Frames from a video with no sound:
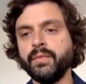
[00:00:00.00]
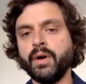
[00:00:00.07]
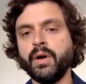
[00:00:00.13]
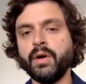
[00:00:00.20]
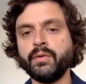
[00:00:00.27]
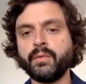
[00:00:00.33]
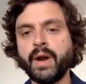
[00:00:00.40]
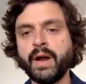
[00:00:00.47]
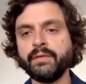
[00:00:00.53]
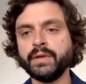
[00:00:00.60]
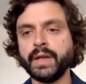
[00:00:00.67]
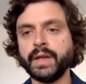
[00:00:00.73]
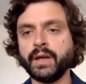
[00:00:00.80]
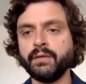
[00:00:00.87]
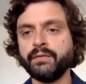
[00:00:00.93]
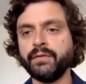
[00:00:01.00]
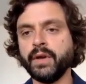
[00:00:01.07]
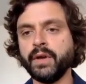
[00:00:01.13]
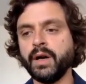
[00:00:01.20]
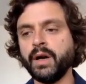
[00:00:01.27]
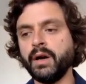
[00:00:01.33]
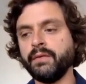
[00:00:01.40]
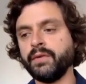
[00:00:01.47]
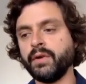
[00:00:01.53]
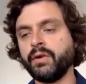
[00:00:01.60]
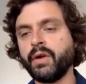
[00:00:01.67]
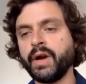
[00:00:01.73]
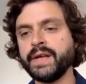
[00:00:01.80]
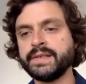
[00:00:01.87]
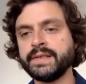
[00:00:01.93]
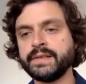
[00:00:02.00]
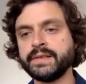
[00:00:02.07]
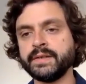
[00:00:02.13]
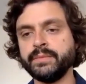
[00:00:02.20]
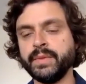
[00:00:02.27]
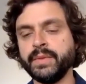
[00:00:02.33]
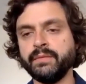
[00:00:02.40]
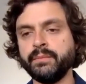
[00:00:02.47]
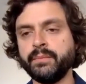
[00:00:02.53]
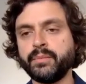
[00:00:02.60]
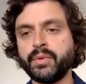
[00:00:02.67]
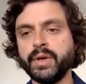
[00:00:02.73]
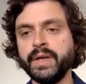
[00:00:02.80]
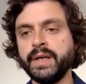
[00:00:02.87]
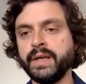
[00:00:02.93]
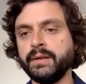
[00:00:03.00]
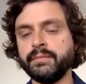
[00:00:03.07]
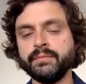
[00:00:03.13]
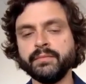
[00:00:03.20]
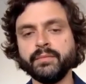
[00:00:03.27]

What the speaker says: unraveling of the crisis has been pretty